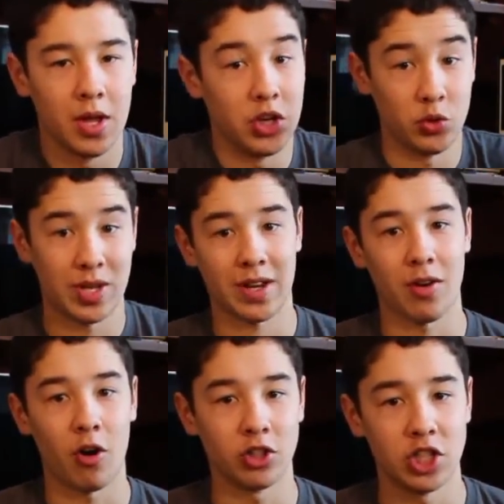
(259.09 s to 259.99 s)
new
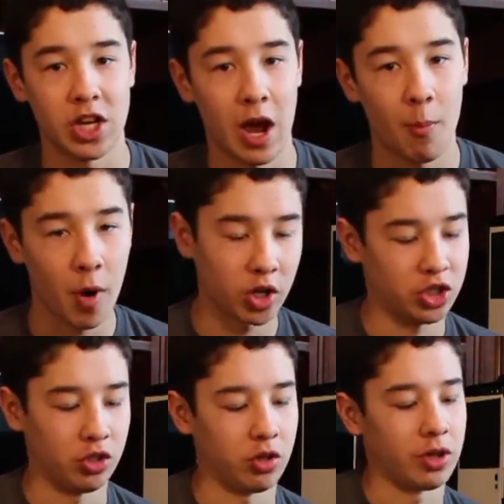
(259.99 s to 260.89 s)
technology and how
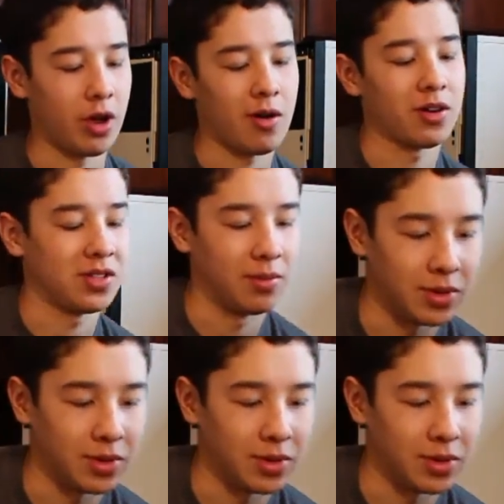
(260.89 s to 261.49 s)
modular they are or something